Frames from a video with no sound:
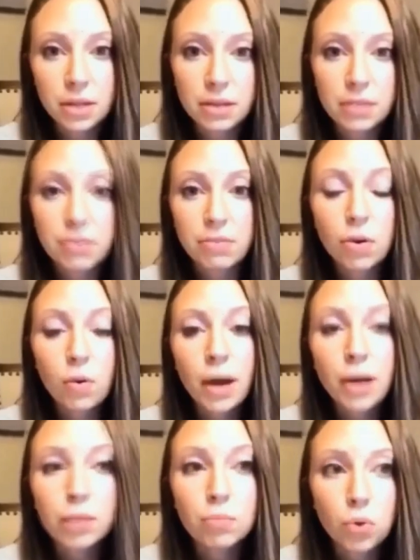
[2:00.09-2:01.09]
If they
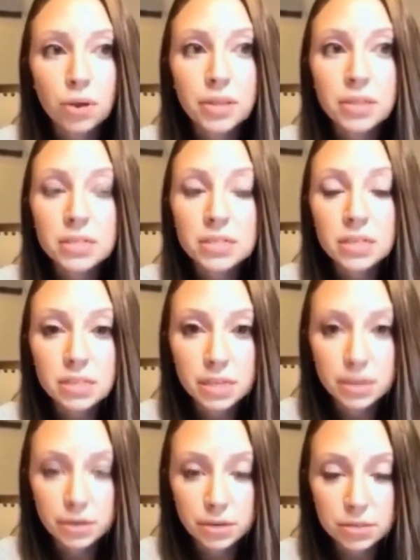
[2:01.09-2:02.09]
require more than 6
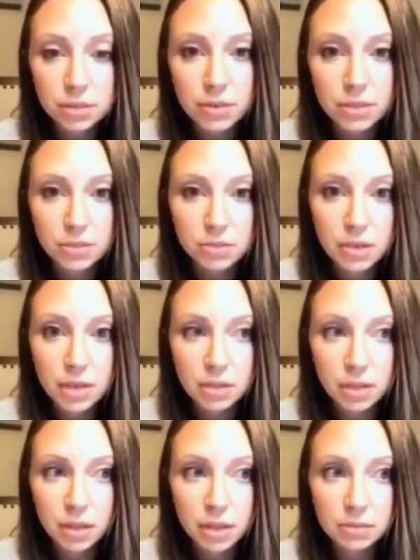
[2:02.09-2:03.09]
liters of nasal
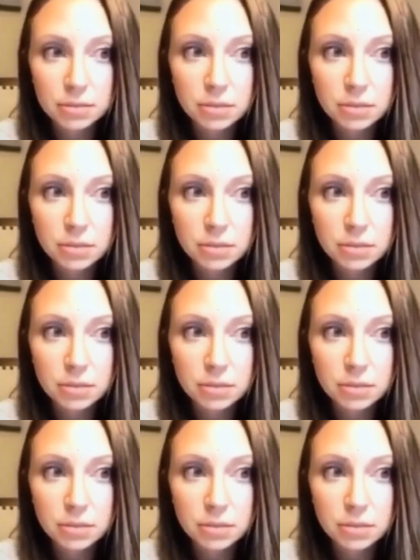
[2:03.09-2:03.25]
cannula,